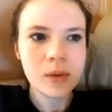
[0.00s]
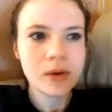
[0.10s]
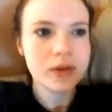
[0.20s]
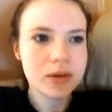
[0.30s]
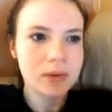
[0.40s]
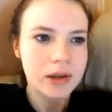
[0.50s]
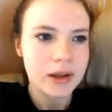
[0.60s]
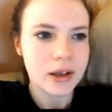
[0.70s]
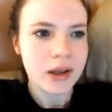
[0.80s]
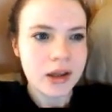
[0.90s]
What else do
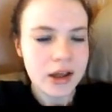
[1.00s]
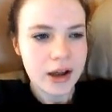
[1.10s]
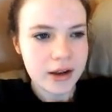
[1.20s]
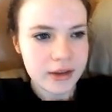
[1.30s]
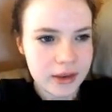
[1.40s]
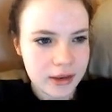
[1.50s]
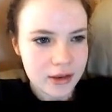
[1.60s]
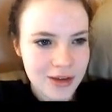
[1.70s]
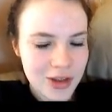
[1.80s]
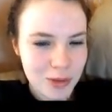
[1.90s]
I like? I think
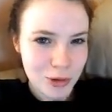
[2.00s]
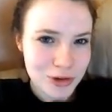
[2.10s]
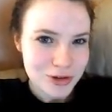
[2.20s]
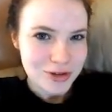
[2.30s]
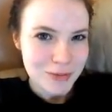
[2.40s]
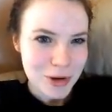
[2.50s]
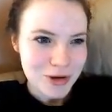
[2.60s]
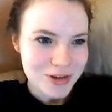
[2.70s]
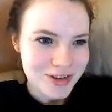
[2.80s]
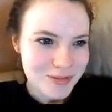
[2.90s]
the Podjuice
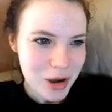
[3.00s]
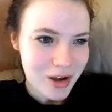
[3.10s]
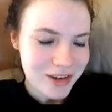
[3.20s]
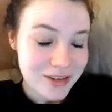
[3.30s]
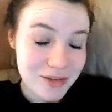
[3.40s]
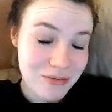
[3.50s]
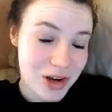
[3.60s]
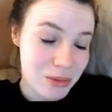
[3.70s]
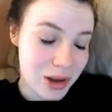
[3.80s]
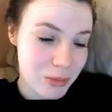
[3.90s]
Potion part is done
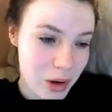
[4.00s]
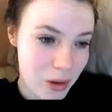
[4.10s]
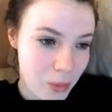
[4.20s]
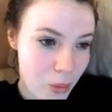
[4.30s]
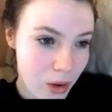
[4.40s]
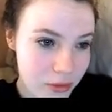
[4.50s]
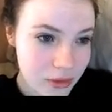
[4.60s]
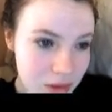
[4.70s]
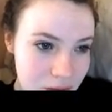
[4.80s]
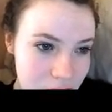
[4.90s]
really well in part
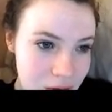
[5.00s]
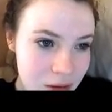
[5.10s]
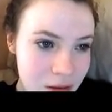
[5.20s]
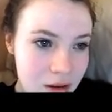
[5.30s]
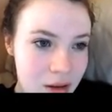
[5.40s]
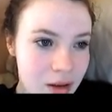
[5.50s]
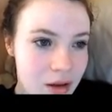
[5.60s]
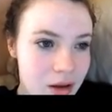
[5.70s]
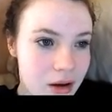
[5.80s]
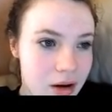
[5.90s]
1.
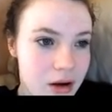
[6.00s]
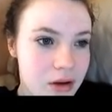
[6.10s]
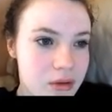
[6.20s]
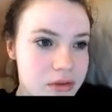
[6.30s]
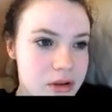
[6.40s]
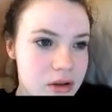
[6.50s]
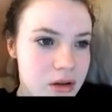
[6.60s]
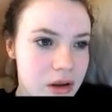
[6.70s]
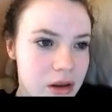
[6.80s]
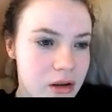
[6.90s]
I also
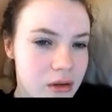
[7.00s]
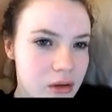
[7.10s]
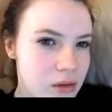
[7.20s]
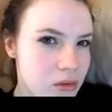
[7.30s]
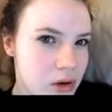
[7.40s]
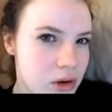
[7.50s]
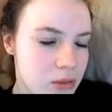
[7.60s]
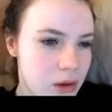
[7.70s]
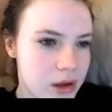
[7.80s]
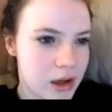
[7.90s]
like Ron and
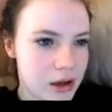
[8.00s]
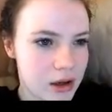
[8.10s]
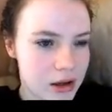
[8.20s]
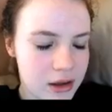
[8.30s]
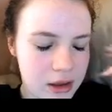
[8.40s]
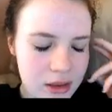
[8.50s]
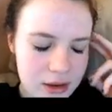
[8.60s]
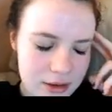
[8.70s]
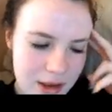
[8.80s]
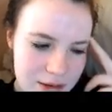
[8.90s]
Hermione, and I think
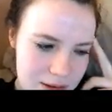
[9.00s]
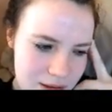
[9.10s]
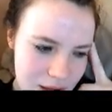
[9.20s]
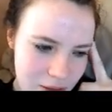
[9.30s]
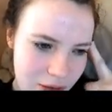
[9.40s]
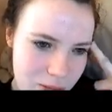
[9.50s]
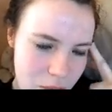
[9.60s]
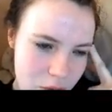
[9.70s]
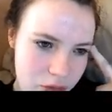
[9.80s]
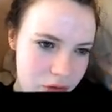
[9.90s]
this intensity and this
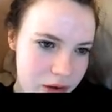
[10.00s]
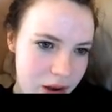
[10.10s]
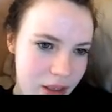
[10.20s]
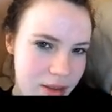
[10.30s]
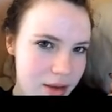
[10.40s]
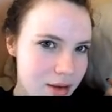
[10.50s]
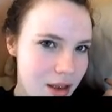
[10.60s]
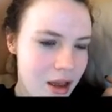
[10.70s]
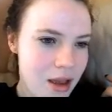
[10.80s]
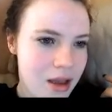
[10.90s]
emotion and this
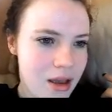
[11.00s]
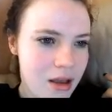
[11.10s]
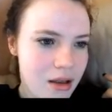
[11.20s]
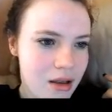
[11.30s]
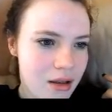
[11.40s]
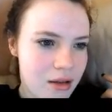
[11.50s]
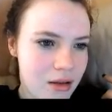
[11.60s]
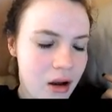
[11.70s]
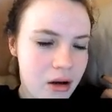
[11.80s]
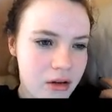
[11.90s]

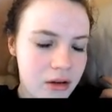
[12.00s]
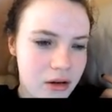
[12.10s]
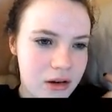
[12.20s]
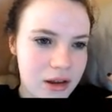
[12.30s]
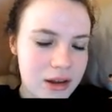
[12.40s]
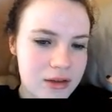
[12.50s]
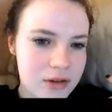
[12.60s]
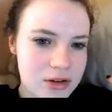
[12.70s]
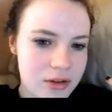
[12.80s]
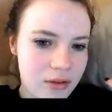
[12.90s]
hunger and lust
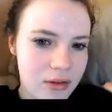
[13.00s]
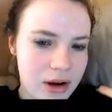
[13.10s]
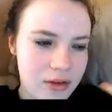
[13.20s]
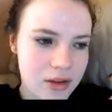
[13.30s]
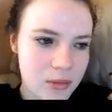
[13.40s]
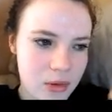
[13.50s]
for each other really does